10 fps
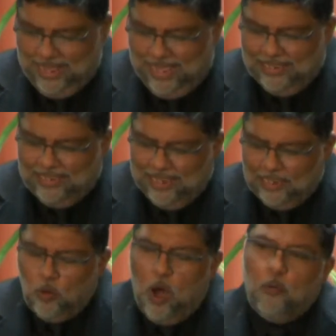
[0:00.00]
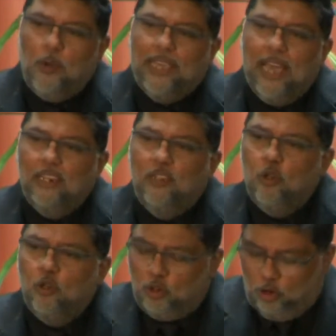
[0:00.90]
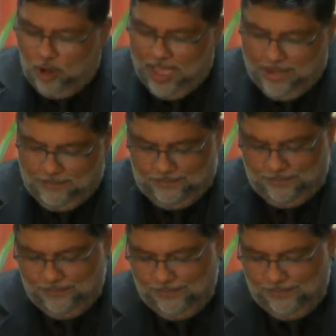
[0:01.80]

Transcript: He sees what we can do through him.